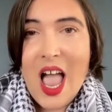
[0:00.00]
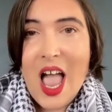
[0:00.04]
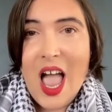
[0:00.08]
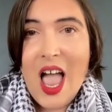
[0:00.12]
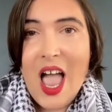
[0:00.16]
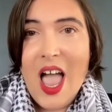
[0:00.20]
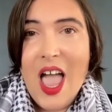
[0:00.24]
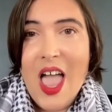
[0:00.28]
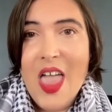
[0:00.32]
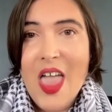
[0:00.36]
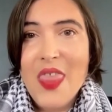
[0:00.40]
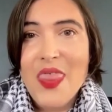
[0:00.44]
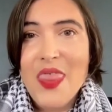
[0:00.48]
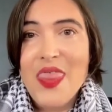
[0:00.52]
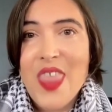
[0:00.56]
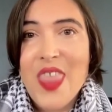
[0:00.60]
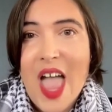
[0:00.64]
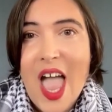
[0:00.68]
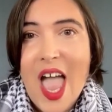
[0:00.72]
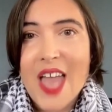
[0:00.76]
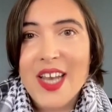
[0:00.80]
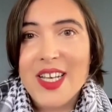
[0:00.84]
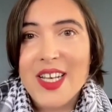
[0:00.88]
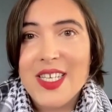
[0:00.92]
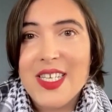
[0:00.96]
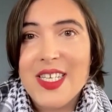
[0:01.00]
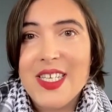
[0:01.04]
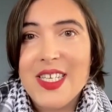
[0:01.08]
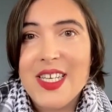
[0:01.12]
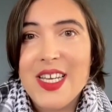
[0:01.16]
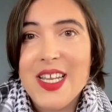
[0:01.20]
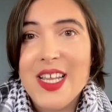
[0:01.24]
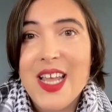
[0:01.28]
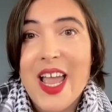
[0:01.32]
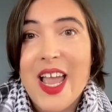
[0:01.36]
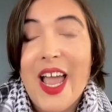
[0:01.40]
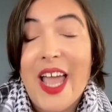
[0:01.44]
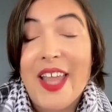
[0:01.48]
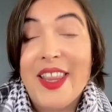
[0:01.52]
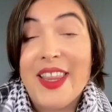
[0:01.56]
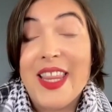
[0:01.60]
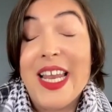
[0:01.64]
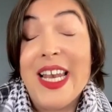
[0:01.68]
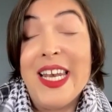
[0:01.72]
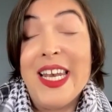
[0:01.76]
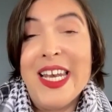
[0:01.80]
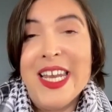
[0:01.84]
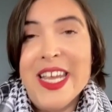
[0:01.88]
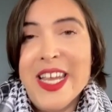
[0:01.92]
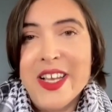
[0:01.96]
that at
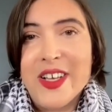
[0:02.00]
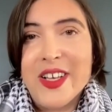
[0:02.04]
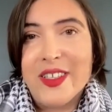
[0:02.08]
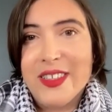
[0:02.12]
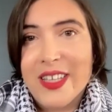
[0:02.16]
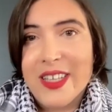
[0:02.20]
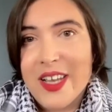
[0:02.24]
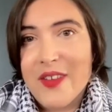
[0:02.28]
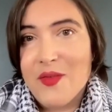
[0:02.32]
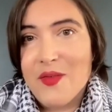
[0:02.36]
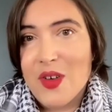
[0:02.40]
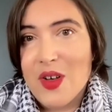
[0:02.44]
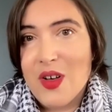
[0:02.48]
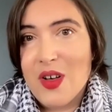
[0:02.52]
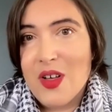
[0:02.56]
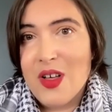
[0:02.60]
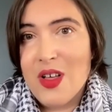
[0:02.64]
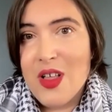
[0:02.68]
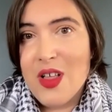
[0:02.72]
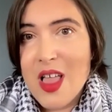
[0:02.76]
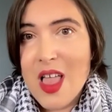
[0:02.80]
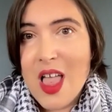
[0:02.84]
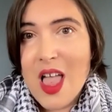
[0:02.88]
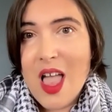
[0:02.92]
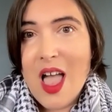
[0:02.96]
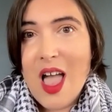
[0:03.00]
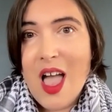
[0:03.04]
the legal level,